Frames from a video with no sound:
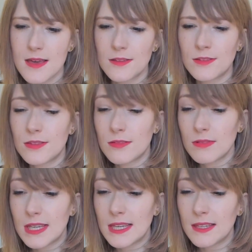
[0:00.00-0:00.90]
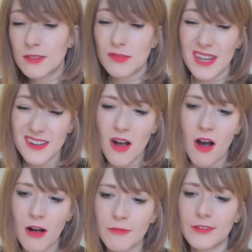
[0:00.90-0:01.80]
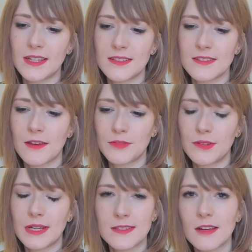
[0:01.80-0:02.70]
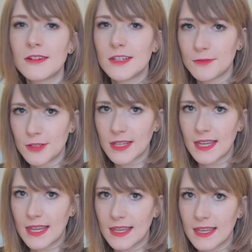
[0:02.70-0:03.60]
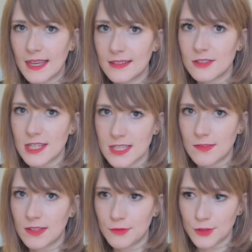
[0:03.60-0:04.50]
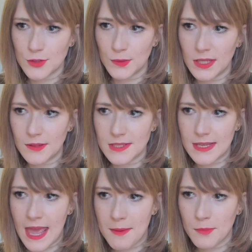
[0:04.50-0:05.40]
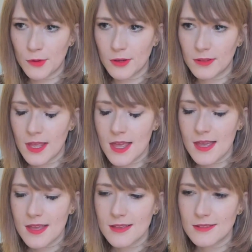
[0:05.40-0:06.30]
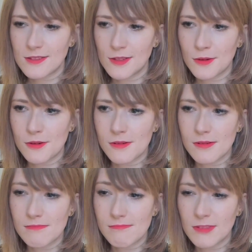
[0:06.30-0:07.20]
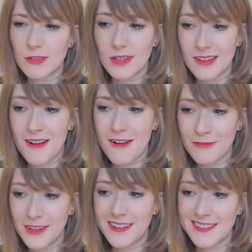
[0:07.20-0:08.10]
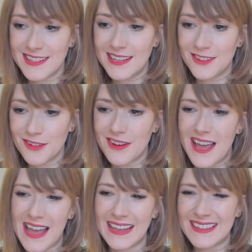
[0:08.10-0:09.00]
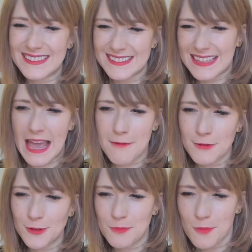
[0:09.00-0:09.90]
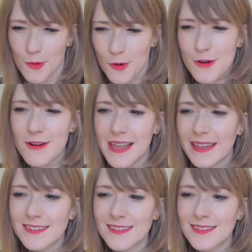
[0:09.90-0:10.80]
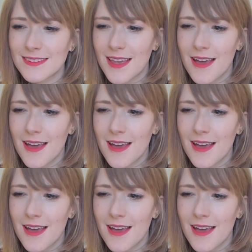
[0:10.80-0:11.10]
three three and a half years after I started working in the Chess 24 studios in Hamburg. So three and a half years later I can say I was more or less